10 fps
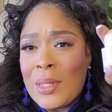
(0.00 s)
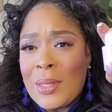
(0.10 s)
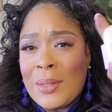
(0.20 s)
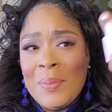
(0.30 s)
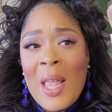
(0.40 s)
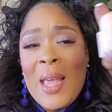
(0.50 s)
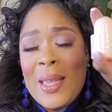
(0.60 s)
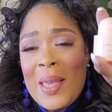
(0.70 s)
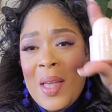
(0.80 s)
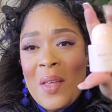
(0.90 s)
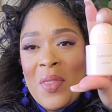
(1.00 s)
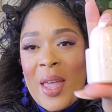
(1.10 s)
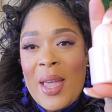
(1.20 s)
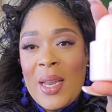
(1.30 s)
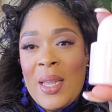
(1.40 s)
So yeah,
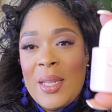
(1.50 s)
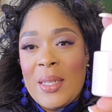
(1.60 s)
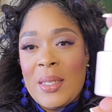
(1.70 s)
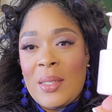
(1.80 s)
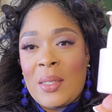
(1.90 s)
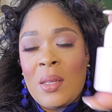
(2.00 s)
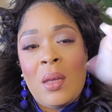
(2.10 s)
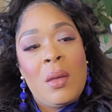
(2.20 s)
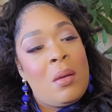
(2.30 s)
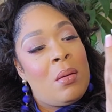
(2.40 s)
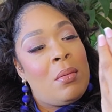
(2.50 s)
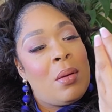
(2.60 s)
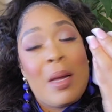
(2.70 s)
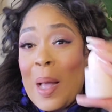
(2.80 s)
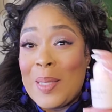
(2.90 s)
that is
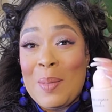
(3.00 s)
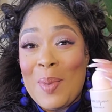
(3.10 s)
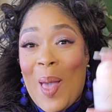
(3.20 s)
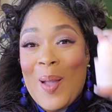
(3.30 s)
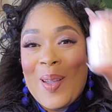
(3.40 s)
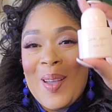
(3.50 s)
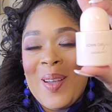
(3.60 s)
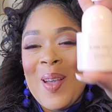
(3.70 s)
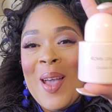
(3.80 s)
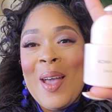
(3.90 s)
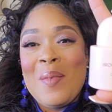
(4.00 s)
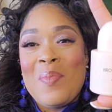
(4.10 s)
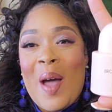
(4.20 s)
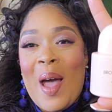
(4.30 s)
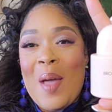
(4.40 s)
Casablanca
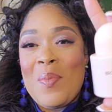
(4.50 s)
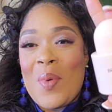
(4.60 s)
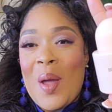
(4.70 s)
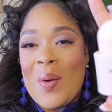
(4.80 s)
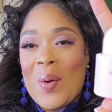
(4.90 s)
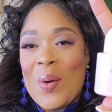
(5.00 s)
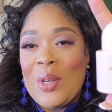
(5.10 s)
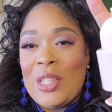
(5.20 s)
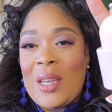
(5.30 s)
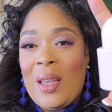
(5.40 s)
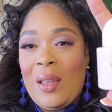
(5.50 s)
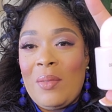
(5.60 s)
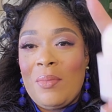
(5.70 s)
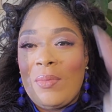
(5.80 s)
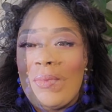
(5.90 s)
by Brown Girl Jane.
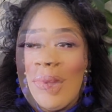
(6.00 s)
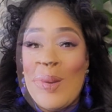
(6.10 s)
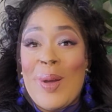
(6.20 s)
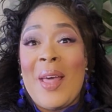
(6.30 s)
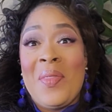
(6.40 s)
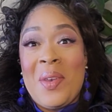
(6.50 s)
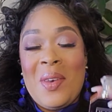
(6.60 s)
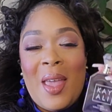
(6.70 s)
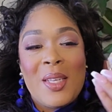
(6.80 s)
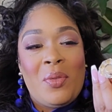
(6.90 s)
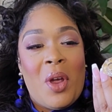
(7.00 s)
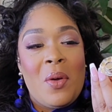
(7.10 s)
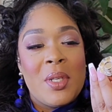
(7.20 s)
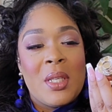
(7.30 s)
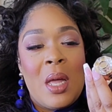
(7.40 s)
So the next
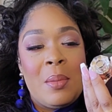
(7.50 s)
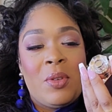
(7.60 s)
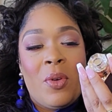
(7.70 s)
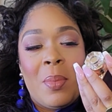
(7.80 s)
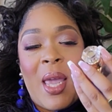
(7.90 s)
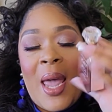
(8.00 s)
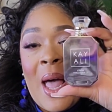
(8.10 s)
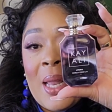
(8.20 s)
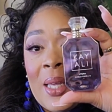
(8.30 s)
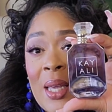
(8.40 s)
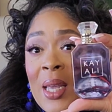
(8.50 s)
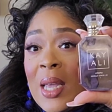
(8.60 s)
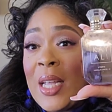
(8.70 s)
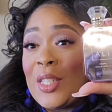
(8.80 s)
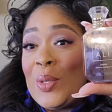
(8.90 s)
fragrance comes from Kayali.
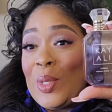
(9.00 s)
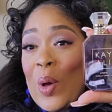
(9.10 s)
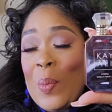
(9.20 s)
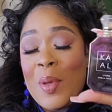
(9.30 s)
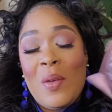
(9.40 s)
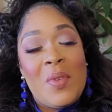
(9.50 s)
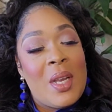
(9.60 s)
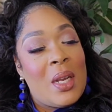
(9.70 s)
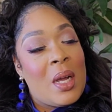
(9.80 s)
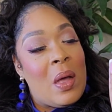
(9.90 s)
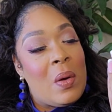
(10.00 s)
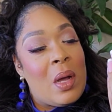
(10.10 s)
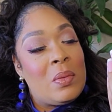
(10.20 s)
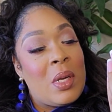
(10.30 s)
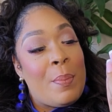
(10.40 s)
It's Utopia Vanilla
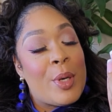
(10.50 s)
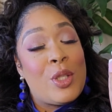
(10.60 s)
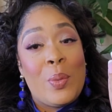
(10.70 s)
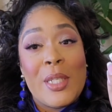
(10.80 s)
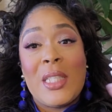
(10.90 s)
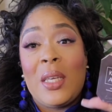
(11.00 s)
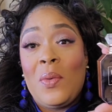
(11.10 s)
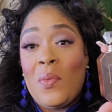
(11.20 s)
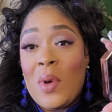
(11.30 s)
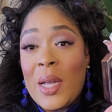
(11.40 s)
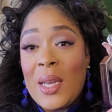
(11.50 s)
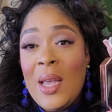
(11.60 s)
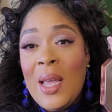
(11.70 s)
Coco number 21.